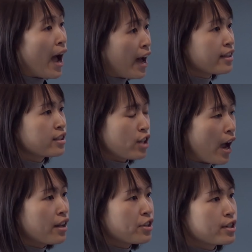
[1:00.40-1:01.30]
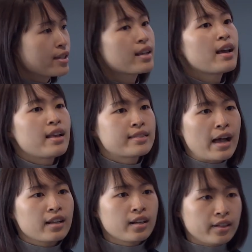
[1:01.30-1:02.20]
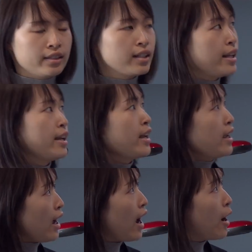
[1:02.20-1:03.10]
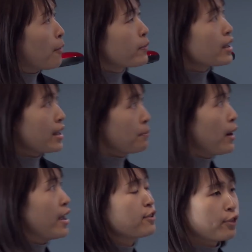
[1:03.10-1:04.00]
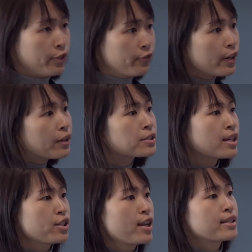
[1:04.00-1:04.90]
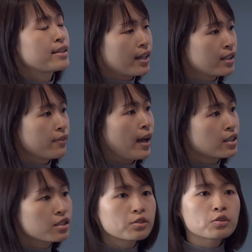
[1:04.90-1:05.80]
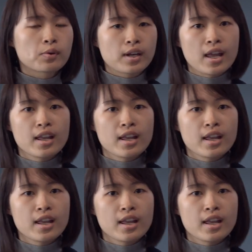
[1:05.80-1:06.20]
are other challenges that currently in place for referrals, such as negative attitude toward